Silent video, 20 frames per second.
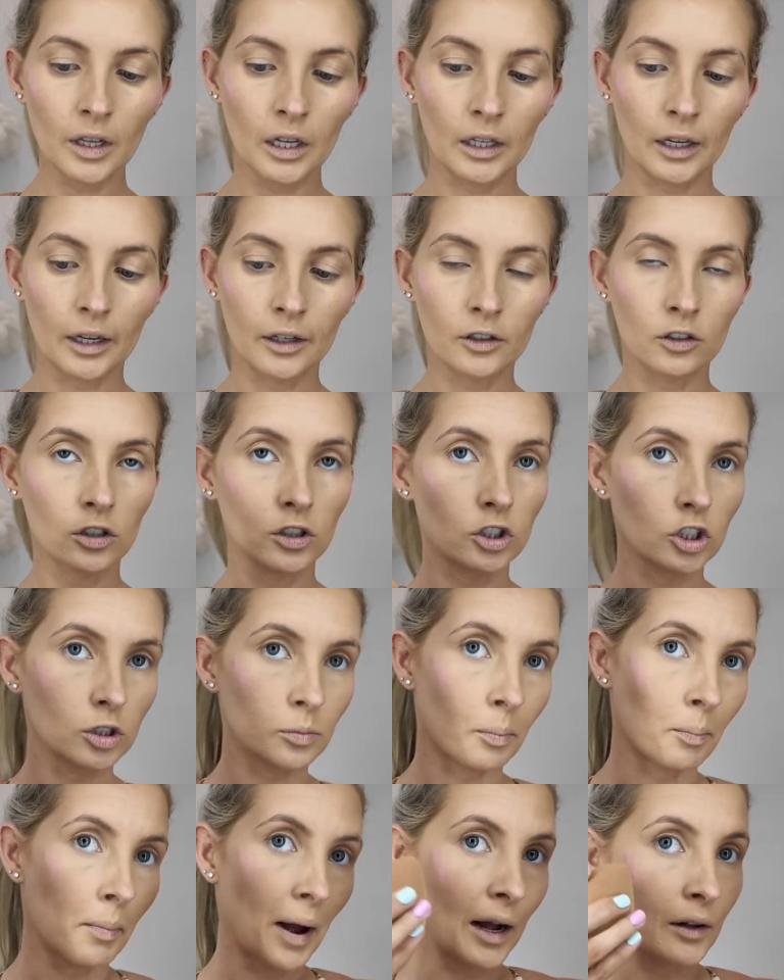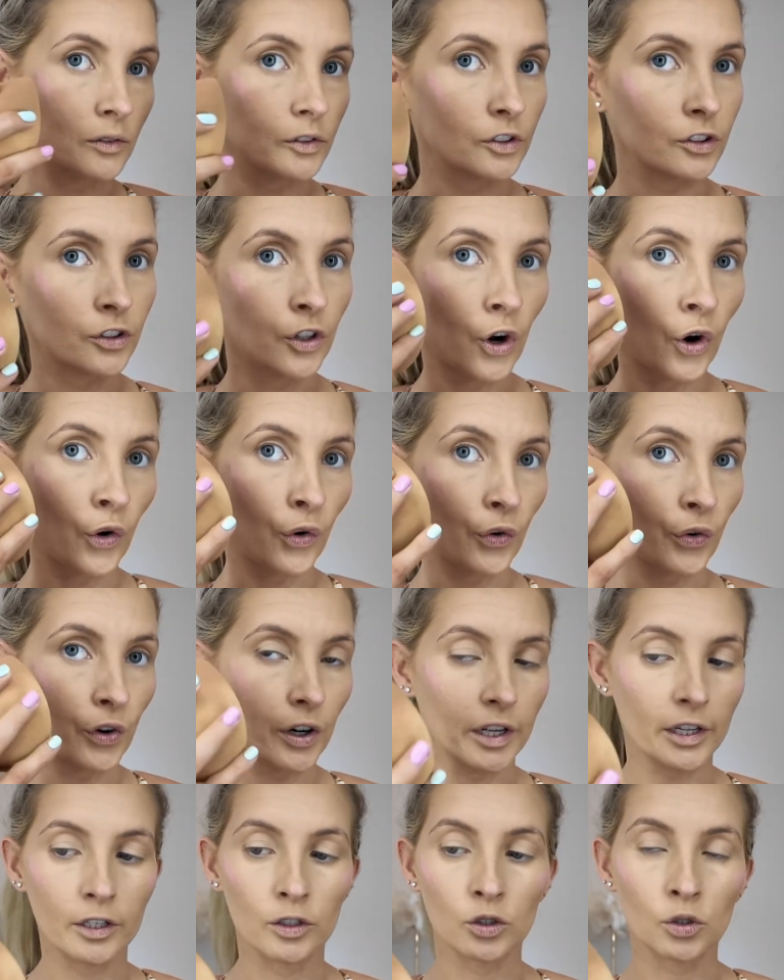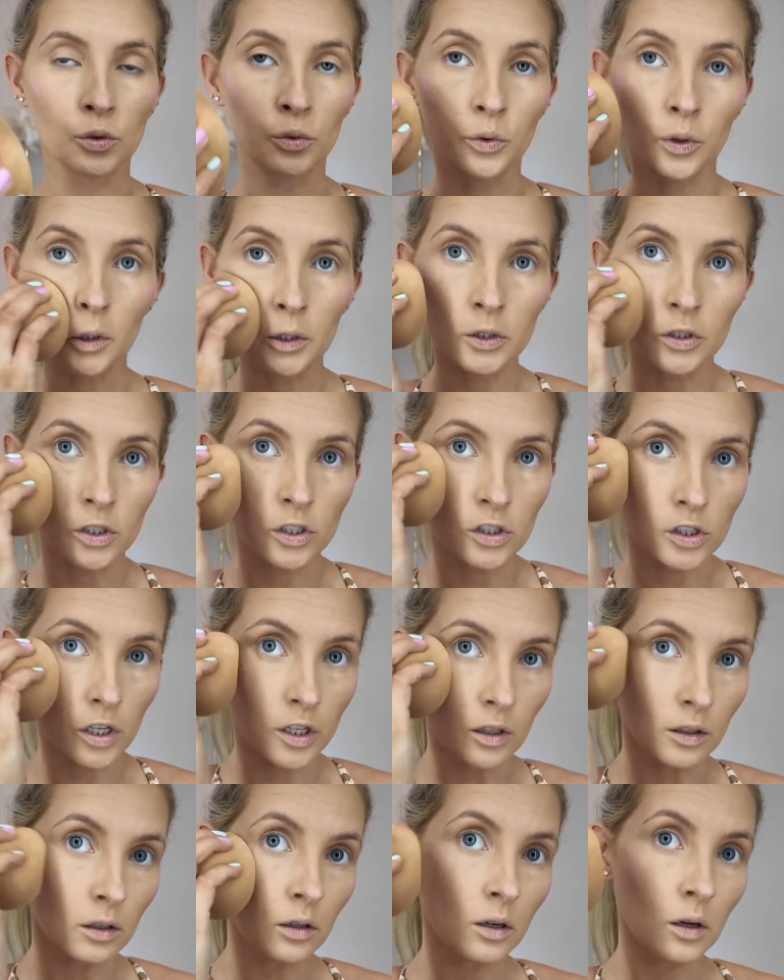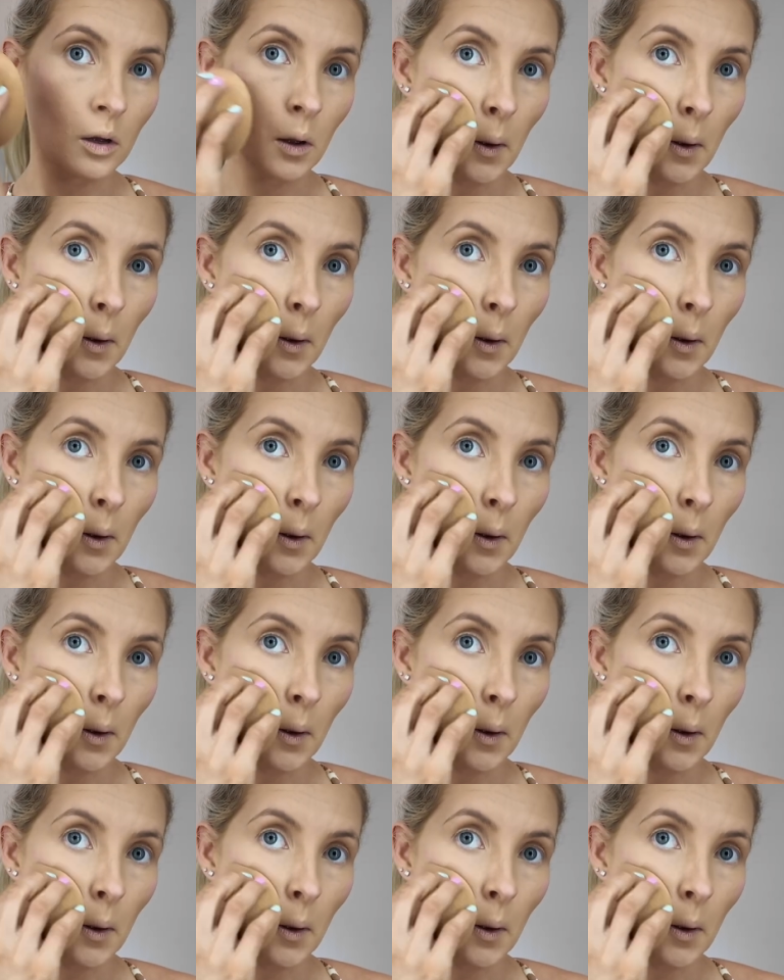Again, just bounced her into the skin.